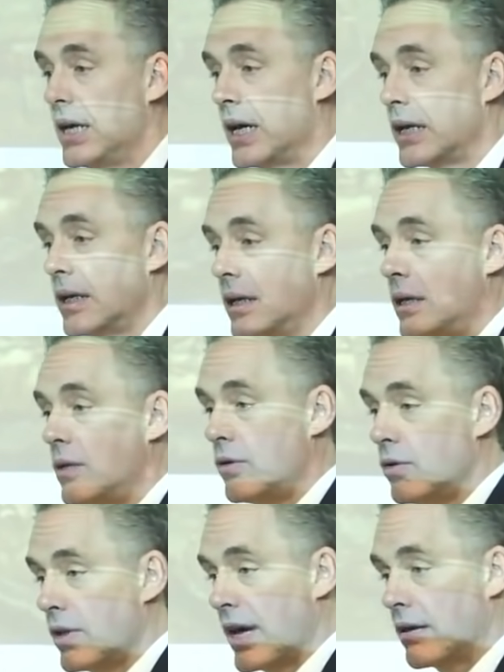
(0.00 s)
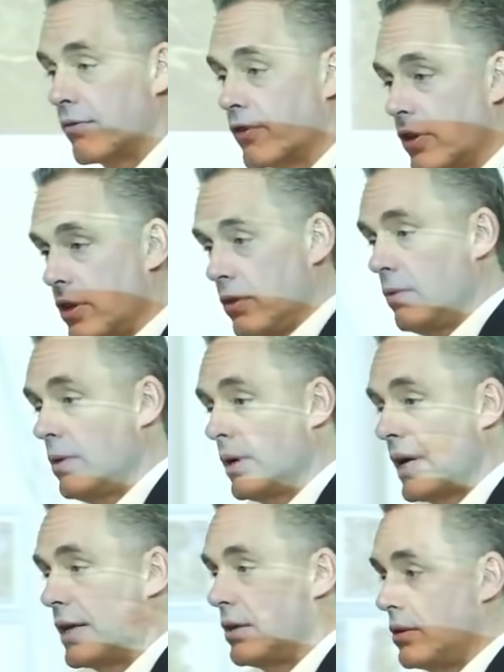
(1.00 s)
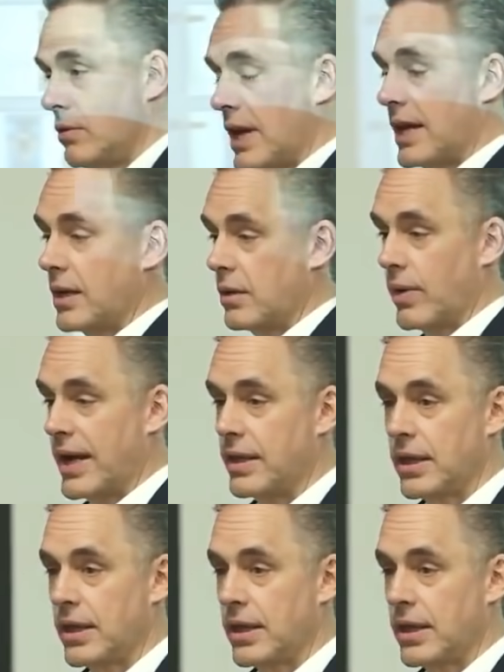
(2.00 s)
And you do that for you, and you do that in a way